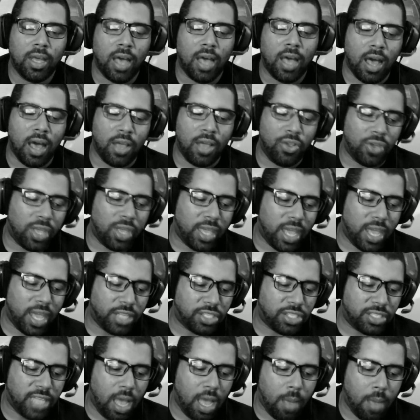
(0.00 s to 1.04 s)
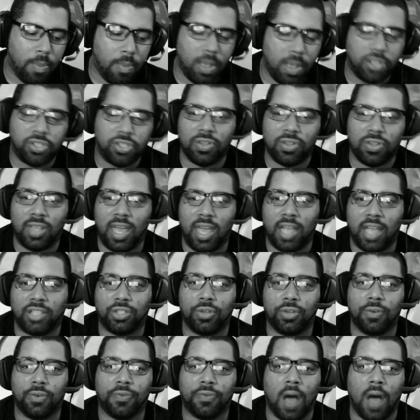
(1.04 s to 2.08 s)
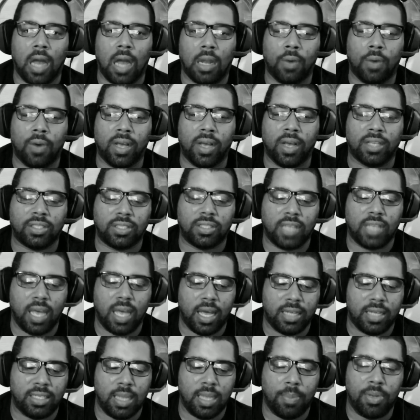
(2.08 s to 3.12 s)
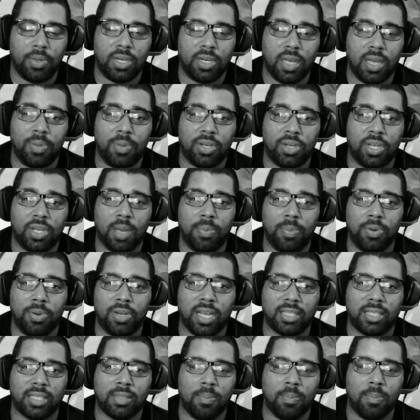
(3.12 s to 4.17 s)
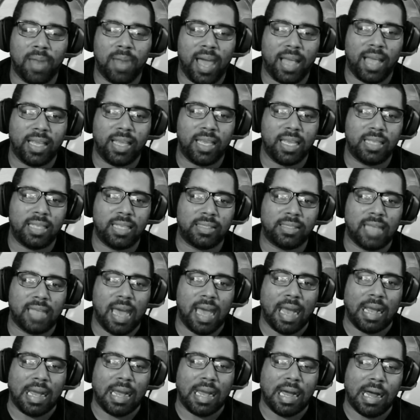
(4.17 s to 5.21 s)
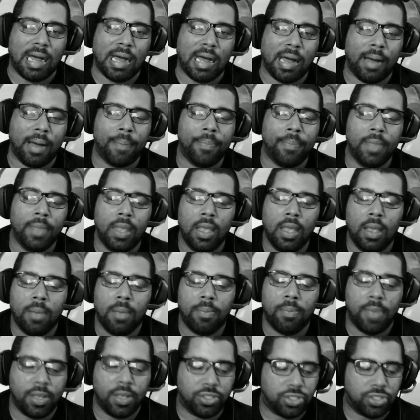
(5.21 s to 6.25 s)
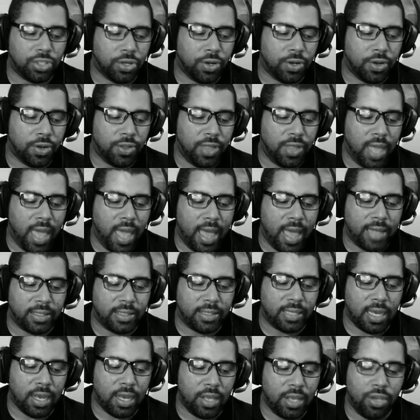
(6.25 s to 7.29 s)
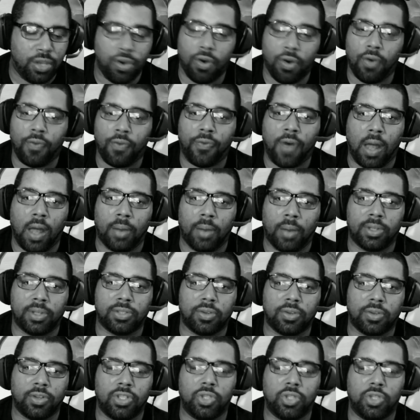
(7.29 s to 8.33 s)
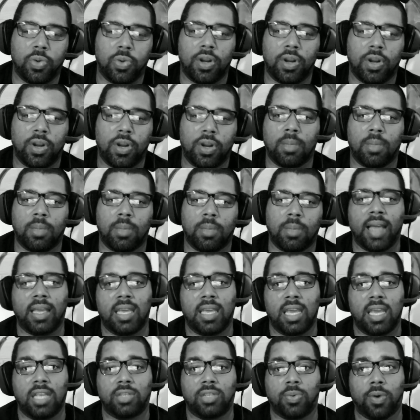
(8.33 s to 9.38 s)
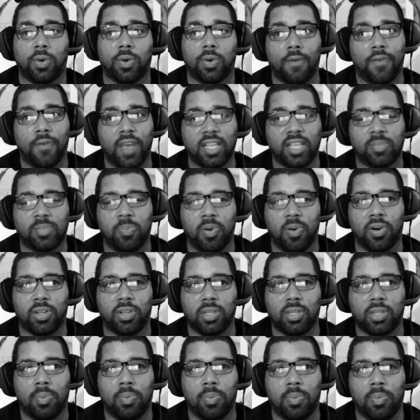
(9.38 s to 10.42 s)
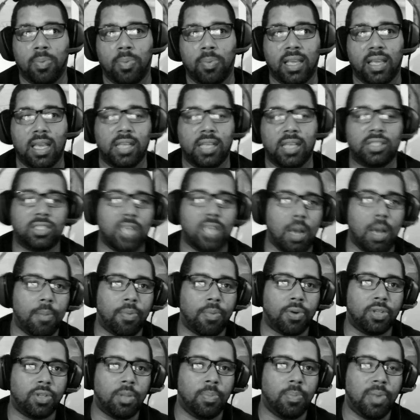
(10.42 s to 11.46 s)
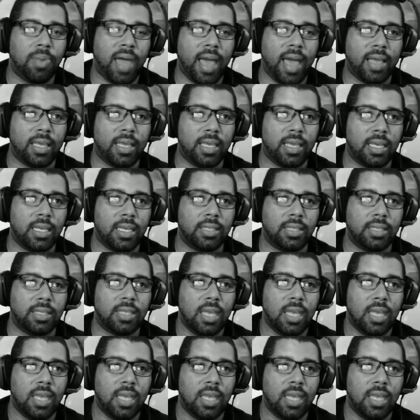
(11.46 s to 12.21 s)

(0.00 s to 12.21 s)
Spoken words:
You can catch us out. Make sure that you follow us, www.theblackgeeks.com. Make sure that you're following us on Twitter at The Black Geeks. We're on Facebook on The Black Geeks, Tumblr on The Black Geeks,